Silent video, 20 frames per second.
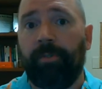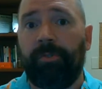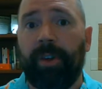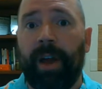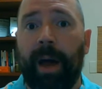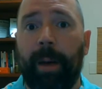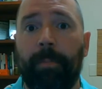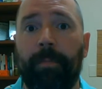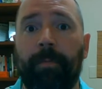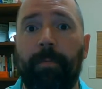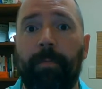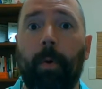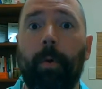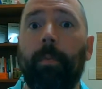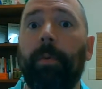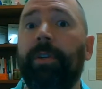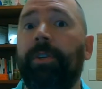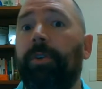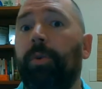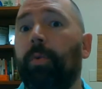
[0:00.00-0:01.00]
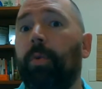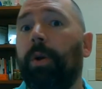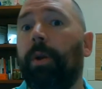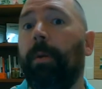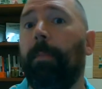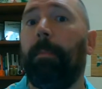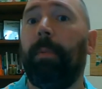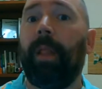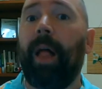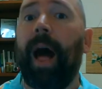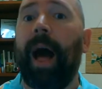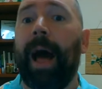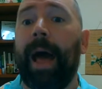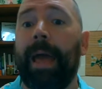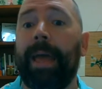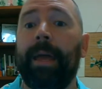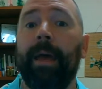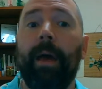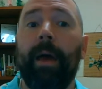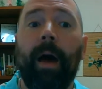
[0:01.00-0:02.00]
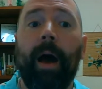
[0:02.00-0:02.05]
a job for which you could apply.